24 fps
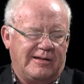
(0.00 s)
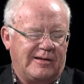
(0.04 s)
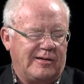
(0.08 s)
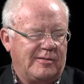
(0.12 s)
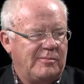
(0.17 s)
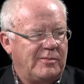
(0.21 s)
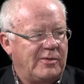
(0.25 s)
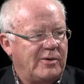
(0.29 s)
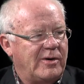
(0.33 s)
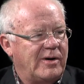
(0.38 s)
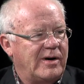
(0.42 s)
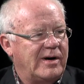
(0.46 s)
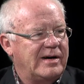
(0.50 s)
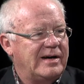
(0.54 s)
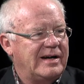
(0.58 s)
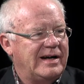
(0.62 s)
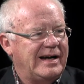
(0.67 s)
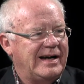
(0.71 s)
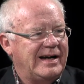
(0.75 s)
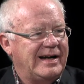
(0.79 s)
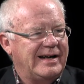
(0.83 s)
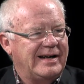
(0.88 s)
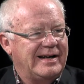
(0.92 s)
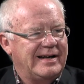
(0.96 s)
little more
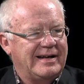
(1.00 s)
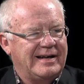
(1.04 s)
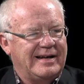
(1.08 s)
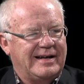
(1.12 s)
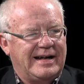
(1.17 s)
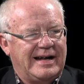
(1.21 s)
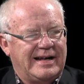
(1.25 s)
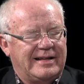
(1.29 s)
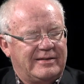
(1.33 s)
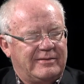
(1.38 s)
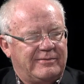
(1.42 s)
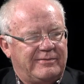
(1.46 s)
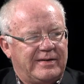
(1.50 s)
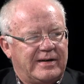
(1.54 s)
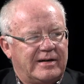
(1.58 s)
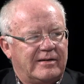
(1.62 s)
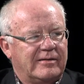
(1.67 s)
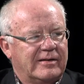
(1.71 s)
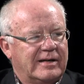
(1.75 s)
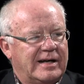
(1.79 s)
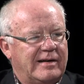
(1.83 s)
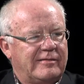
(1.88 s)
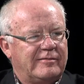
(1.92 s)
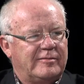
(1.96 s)
Uh, at the
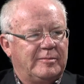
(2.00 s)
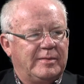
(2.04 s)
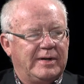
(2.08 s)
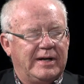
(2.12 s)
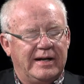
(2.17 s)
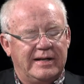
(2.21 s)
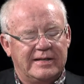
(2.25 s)
federal government.